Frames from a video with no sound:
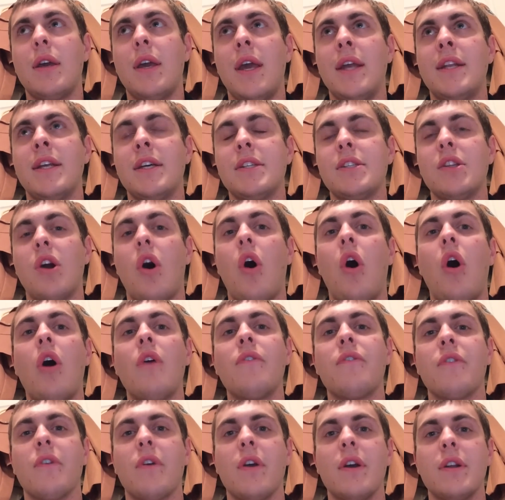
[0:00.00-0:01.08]
It doesn't
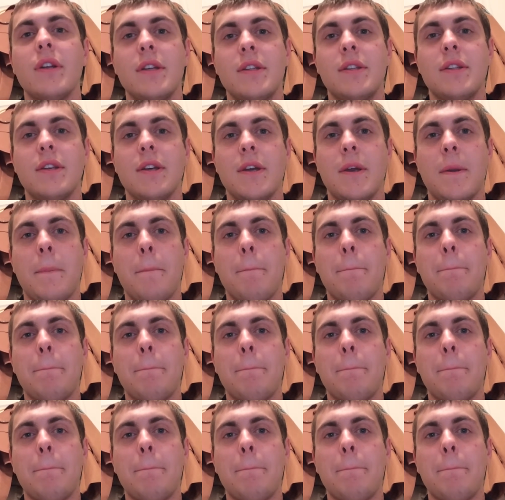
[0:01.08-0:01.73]
offer anything.